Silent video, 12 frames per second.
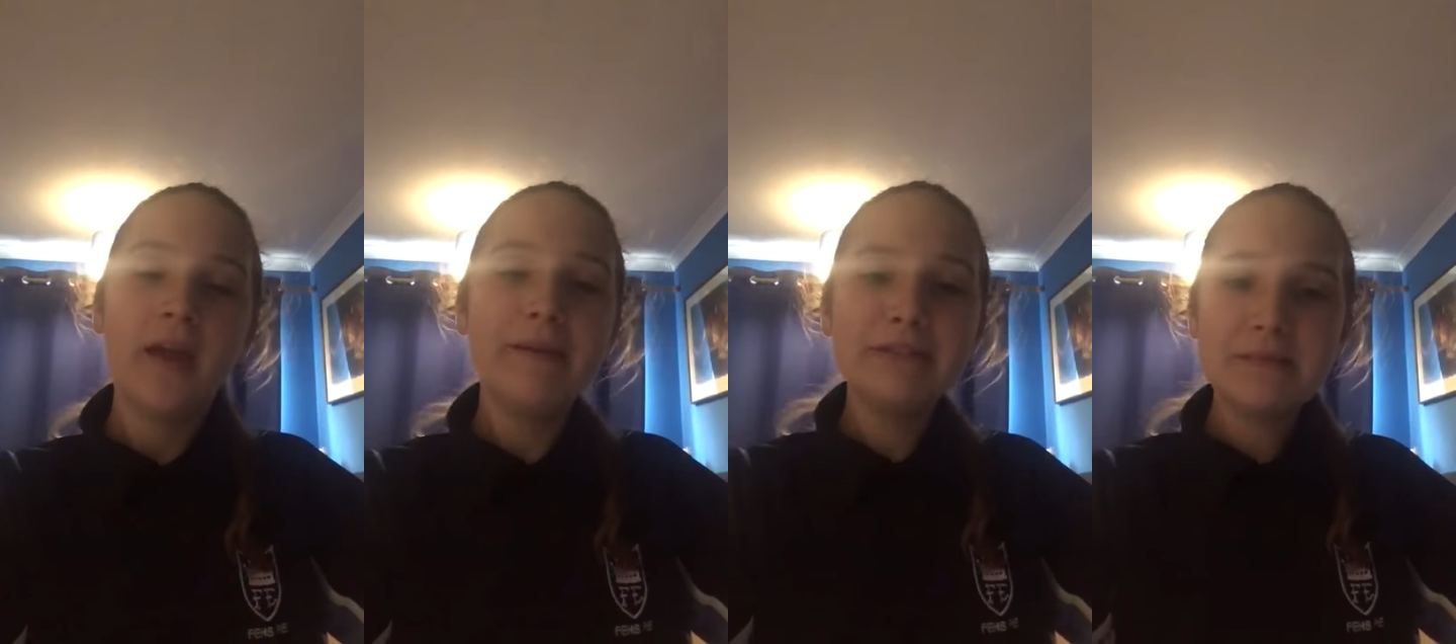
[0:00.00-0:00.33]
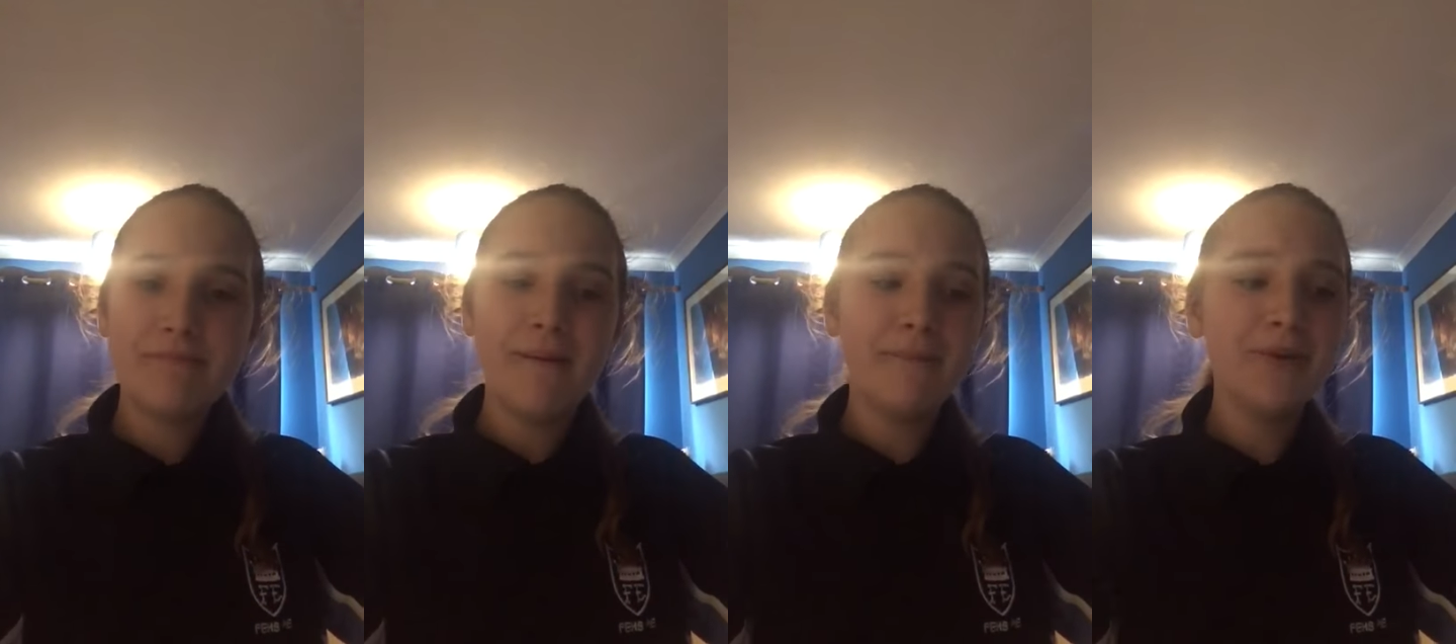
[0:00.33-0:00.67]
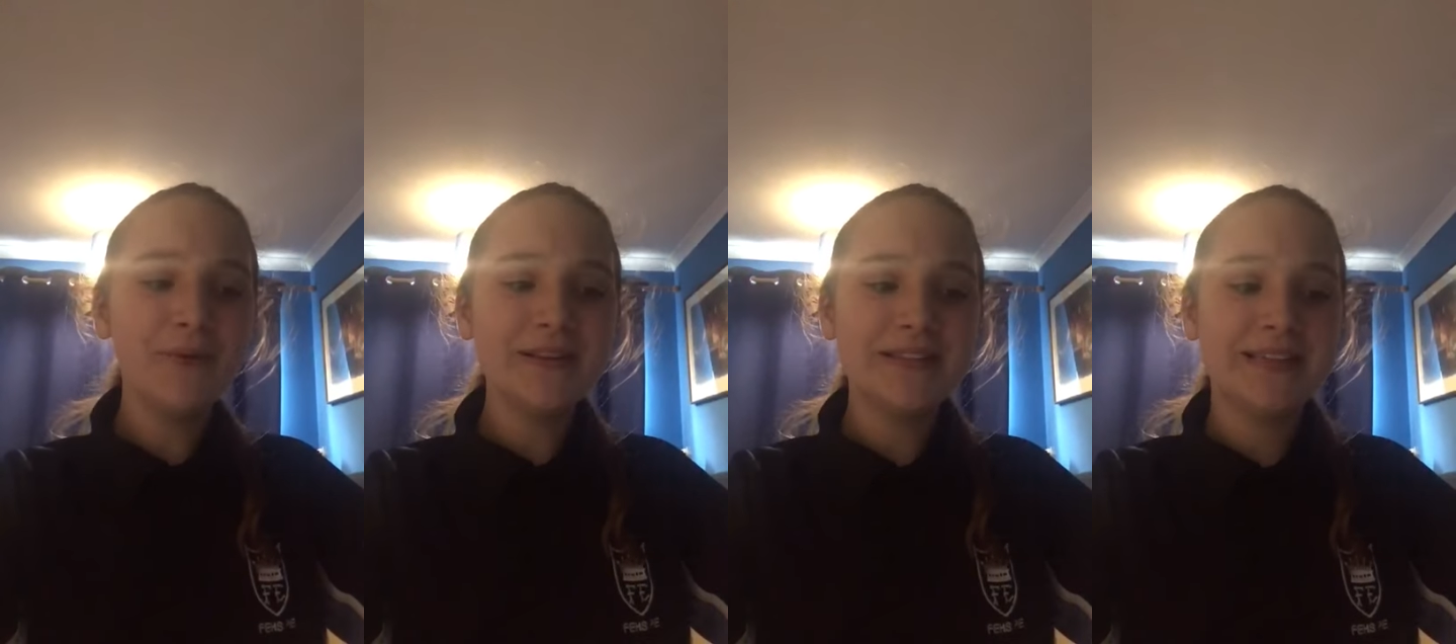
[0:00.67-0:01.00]
It was a bumpy
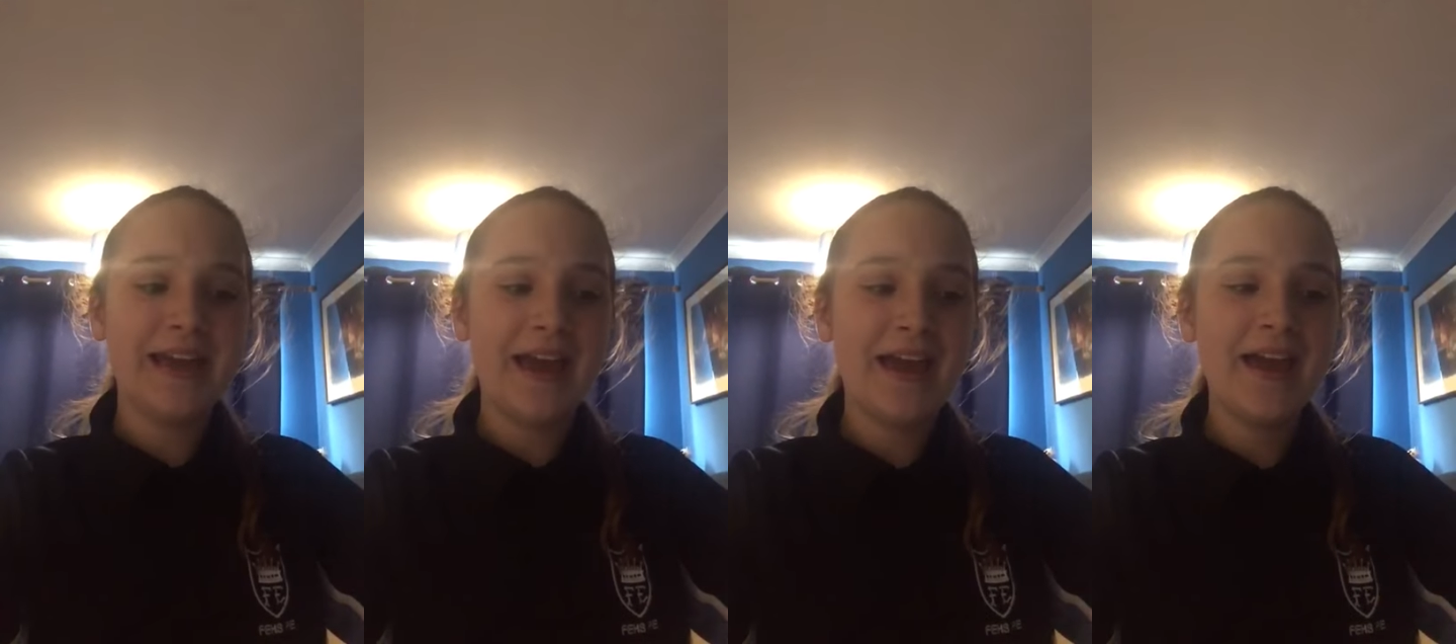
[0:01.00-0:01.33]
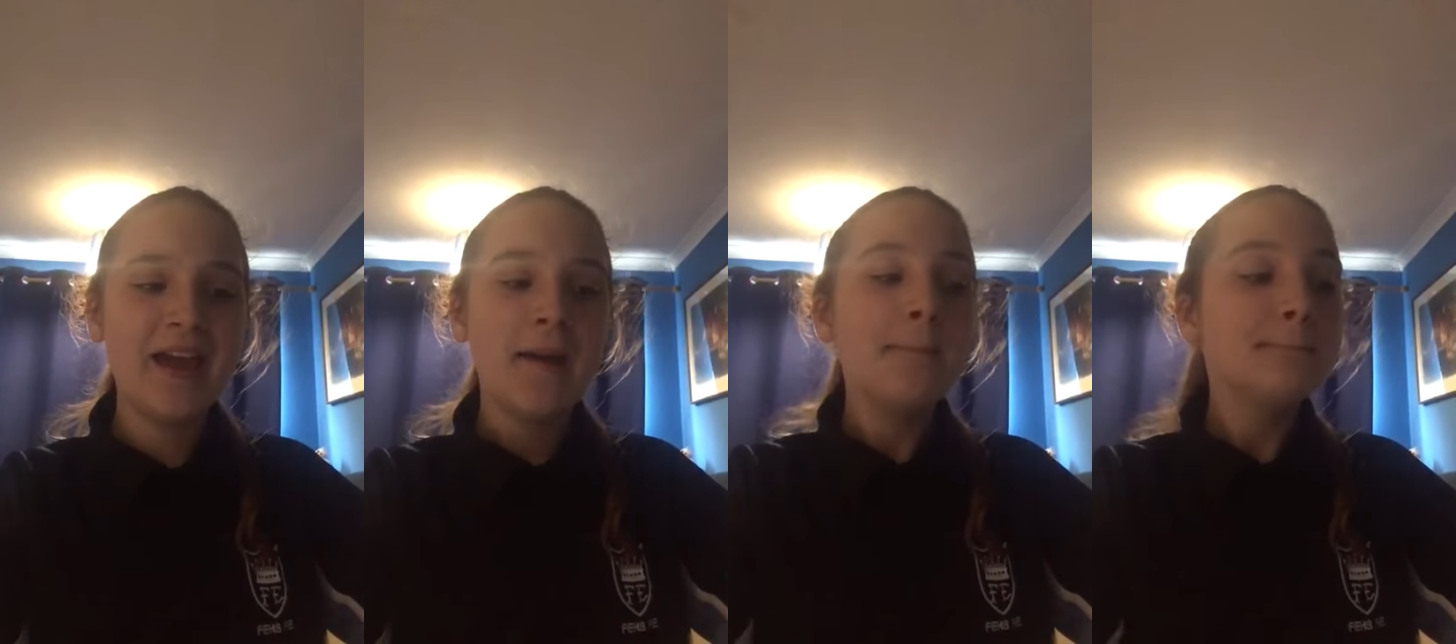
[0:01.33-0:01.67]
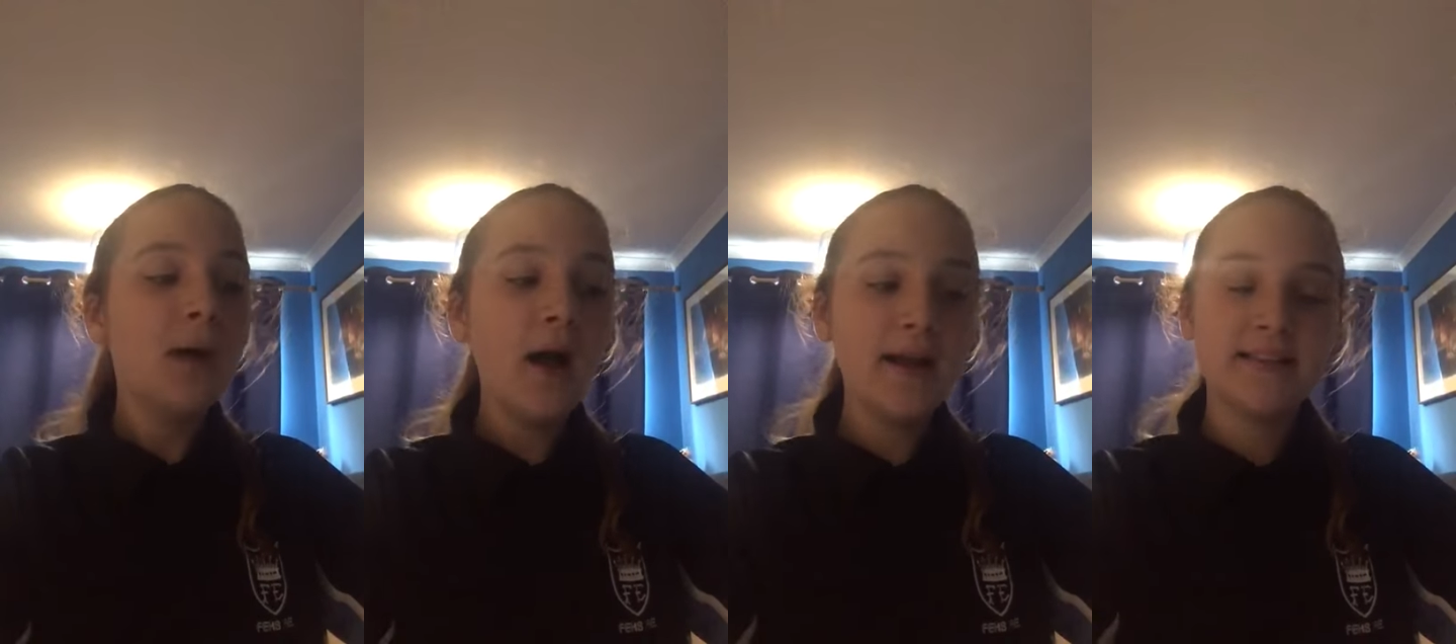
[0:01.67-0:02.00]
road to get here,
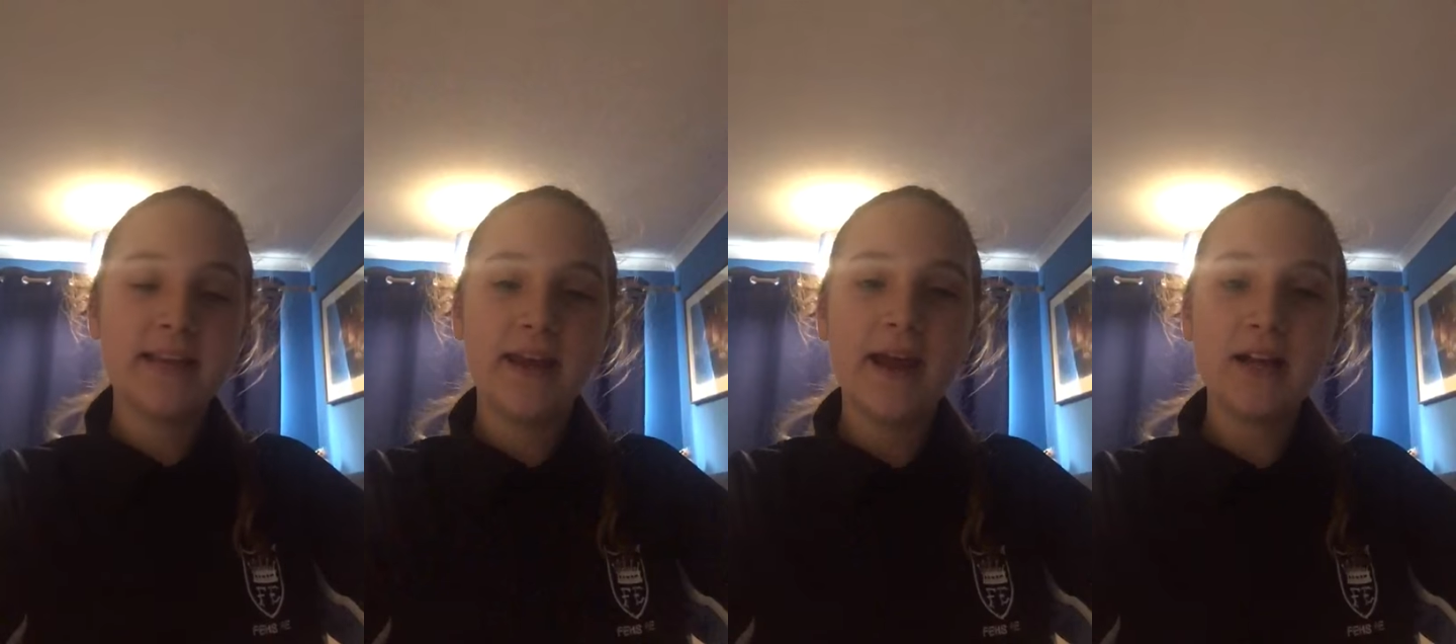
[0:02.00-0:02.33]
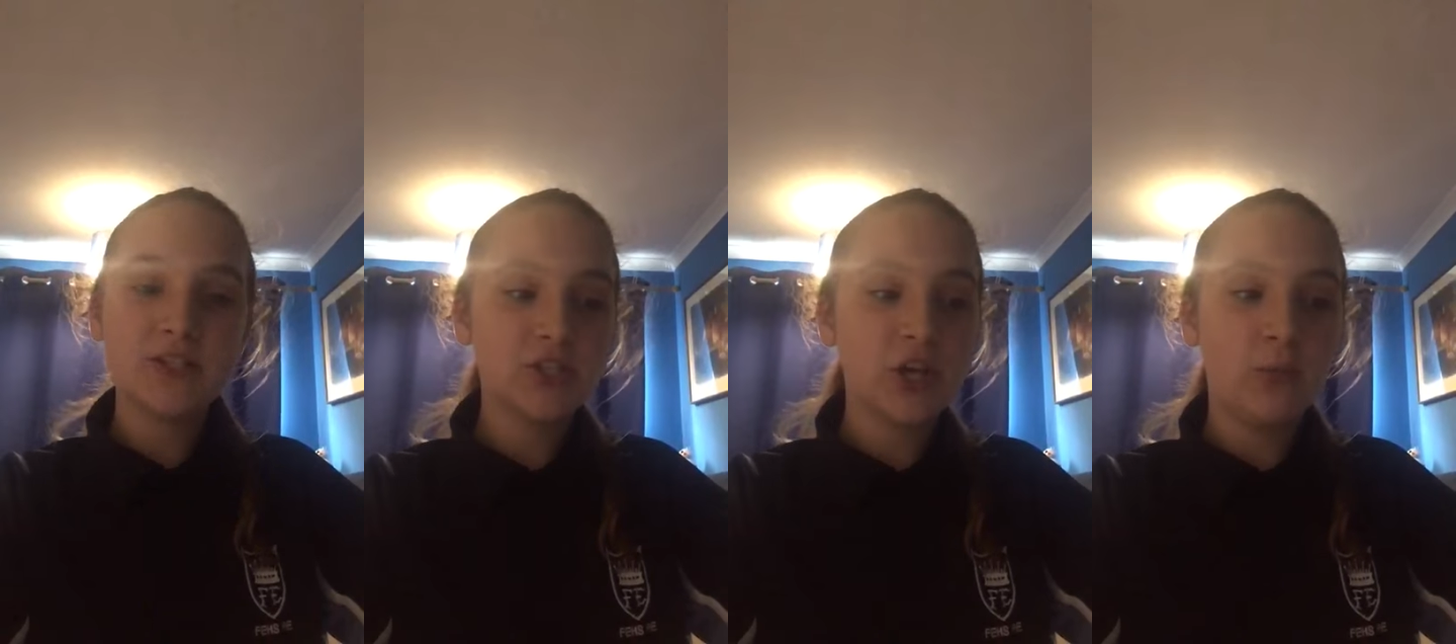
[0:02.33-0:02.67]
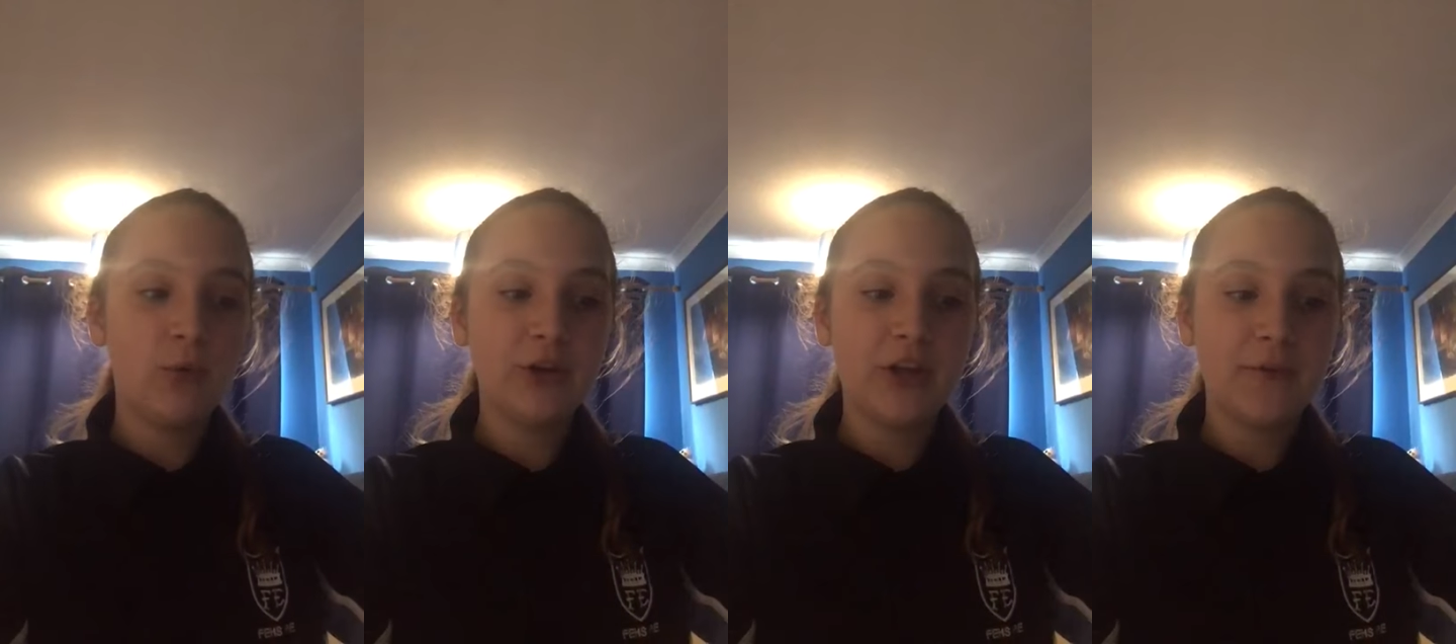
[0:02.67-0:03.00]
but I did it and so
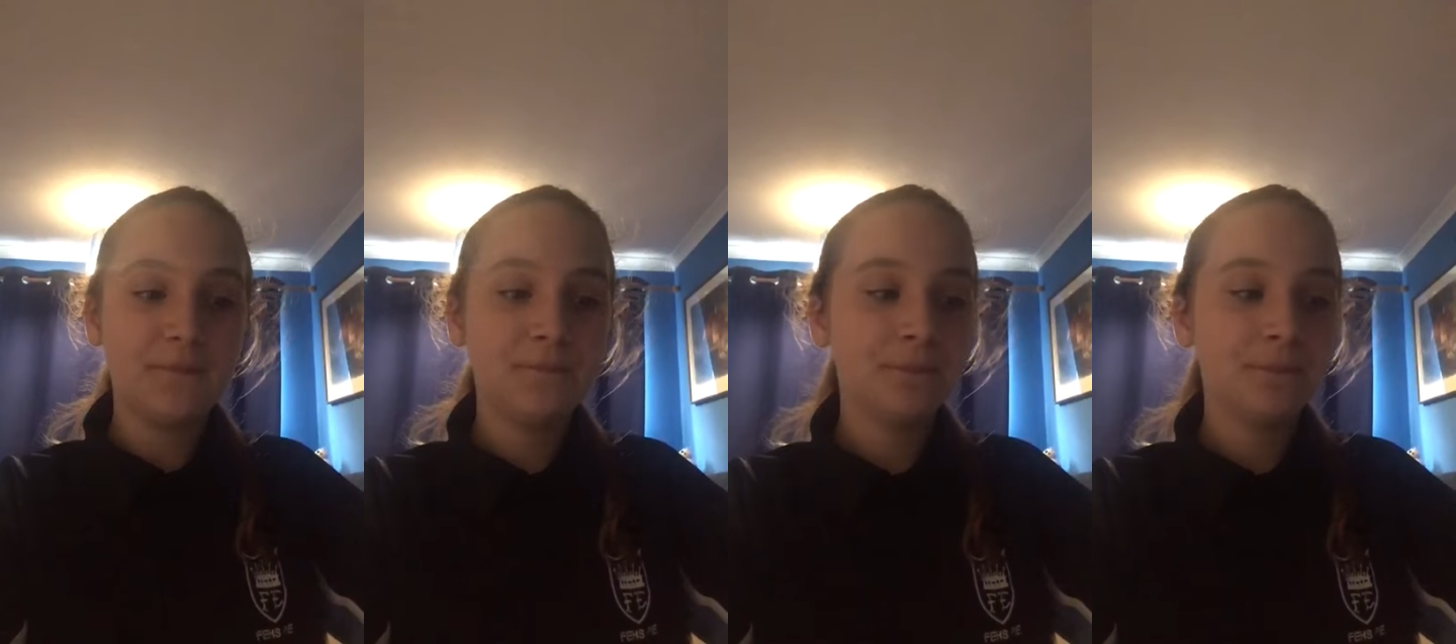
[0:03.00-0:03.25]
will you.